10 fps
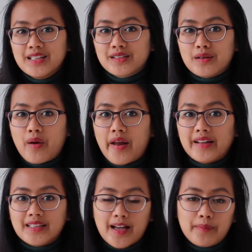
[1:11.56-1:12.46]
So one
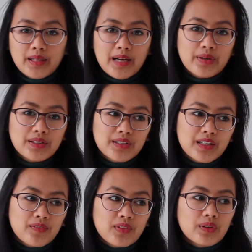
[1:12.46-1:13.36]
example I want to
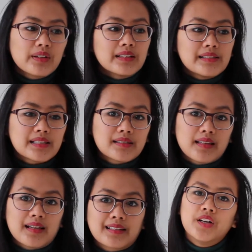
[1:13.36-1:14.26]
give you is
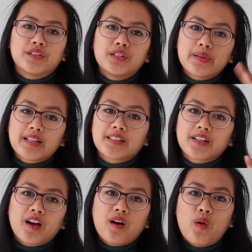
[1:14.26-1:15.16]
that 2 weeks
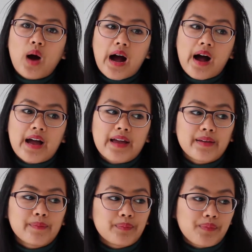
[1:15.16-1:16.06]
ago
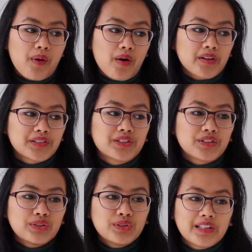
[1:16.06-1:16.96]
I bought
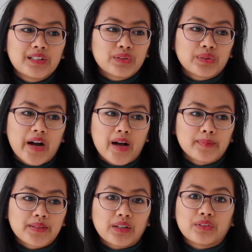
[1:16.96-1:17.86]
2
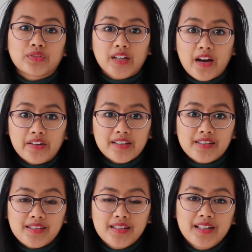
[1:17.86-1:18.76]
kilograms of
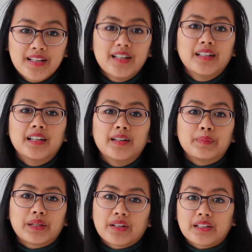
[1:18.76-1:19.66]
carrots
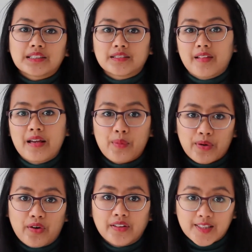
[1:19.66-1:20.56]
because they
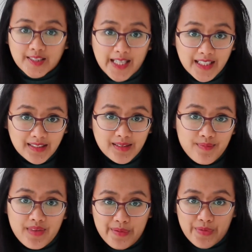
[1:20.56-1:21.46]
were on sale.
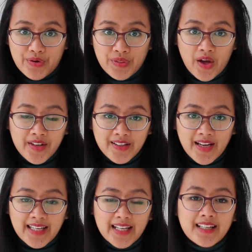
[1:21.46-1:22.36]
They were
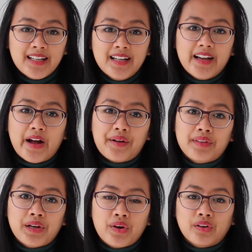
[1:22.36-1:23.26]
non-organic and
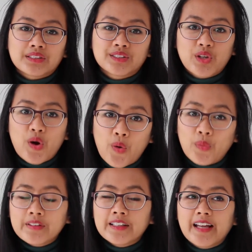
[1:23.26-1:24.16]
they cost
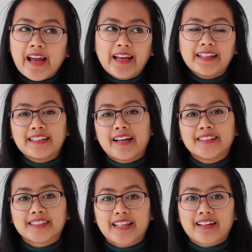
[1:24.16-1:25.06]
only
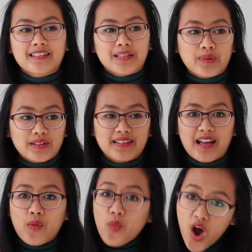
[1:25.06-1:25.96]
89 cents. It was
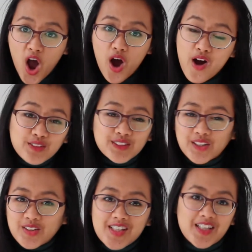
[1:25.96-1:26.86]
like, whoa,
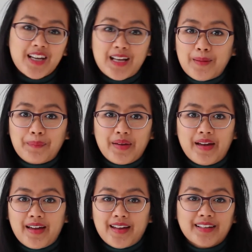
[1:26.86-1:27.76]
so cheap,
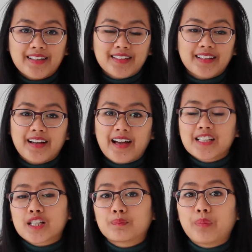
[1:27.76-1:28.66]
and I
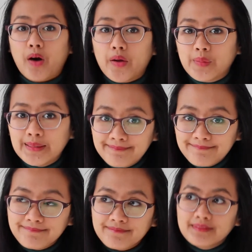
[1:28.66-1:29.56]
just bought them.
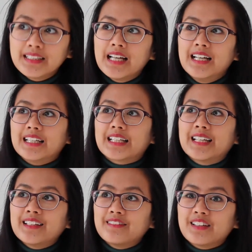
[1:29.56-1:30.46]

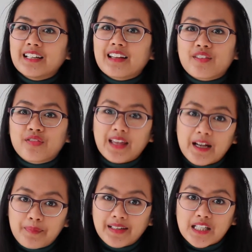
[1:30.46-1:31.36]
Didn't really
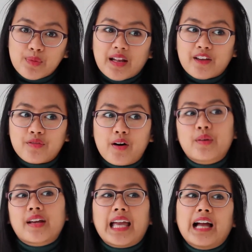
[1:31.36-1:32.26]
think much when I thought,
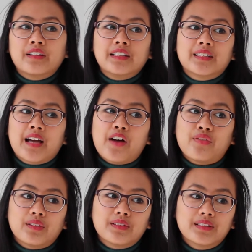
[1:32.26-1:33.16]
okay, I
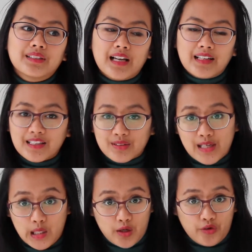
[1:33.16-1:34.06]
need to
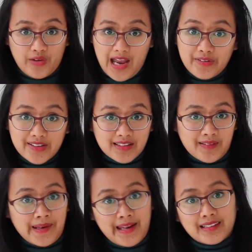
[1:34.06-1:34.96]
eat a lot of carrots
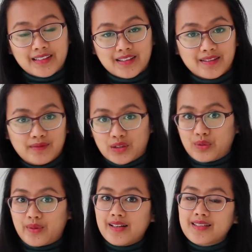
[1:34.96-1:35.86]
in the next
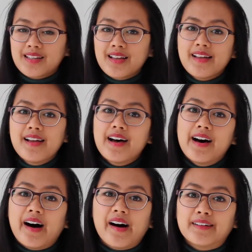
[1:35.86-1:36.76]
2 weeks.
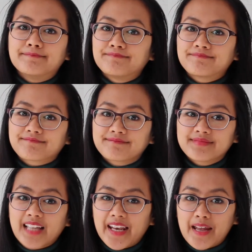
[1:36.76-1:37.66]
And
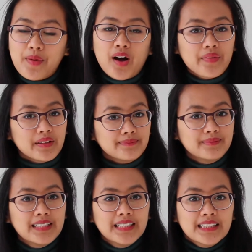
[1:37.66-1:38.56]
I bought them.